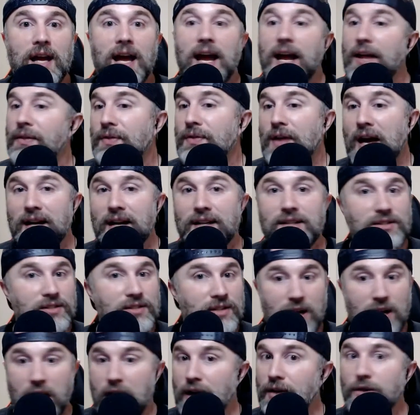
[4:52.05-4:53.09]
and that is
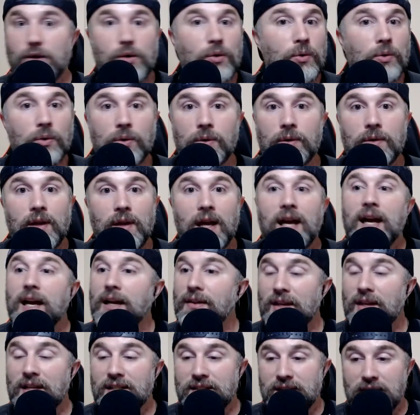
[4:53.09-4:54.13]
not cool,
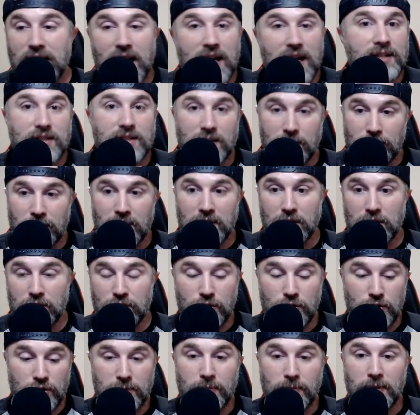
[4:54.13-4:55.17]
and that is not something that
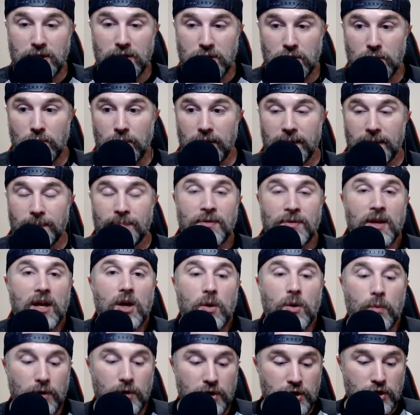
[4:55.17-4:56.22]
you should be doing
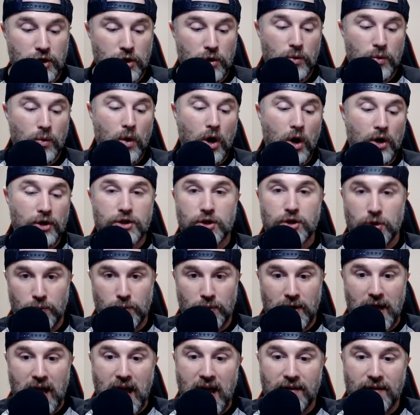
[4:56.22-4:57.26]
when you are
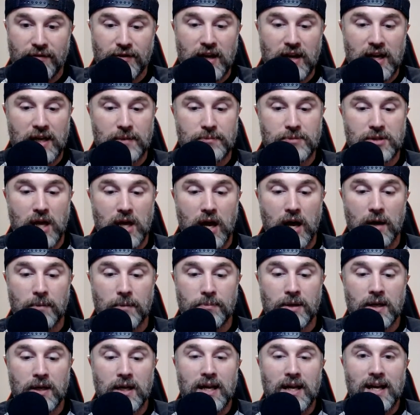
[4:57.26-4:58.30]
2.5 games
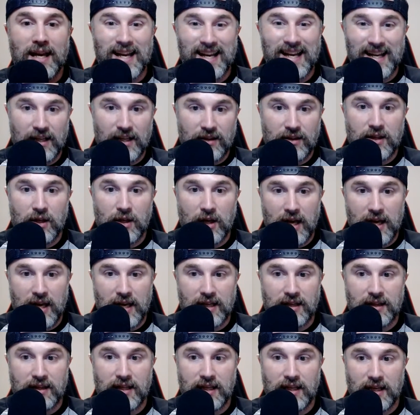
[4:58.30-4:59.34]
up in the
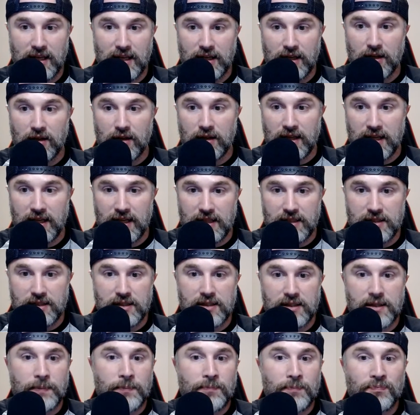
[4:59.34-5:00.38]
NL
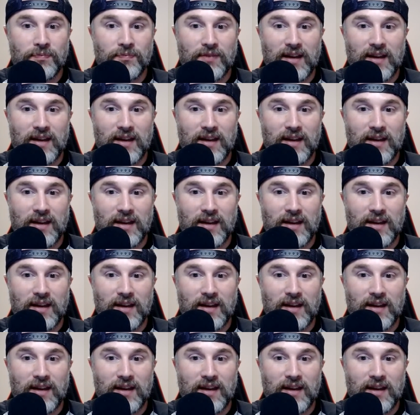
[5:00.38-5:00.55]
East.